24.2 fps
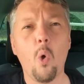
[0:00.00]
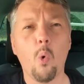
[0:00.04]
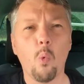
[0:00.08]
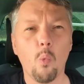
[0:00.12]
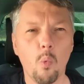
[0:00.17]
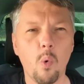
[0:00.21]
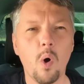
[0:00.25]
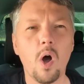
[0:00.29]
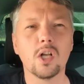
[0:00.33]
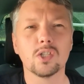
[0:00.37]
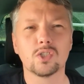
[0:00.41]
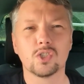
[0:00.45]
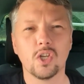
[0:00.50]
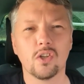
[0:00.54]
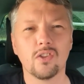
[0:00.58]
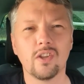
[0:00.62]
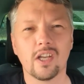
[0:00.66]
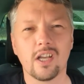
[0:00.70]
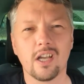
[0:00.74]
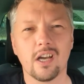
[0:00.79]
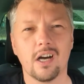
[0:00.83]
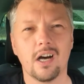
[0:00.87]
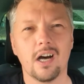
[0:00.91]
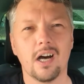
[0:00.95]
What's on
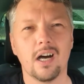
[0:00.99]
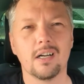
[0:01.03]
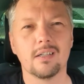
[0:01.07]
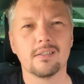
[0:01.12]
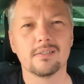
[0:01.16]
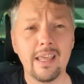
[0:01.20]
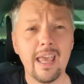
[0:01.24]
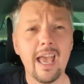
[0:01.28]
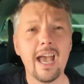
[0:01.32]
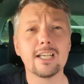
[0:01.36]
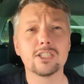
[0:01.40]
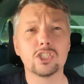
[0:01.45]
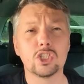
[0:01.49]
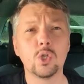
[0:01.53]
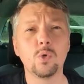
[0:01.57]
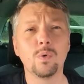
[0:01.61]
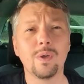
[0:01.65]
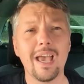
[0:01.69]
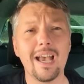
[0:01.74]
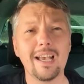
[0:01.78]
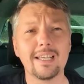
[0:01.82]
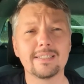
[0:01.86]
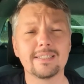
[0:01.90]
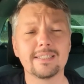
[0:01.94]
the car? Yes, you
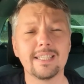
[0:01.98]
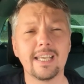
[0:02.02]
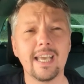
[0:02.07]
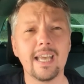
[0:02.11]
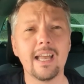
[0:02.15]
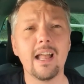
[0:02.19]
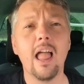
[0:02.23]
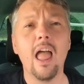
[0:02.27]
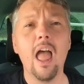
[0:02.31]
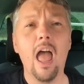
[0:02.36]
guessed it.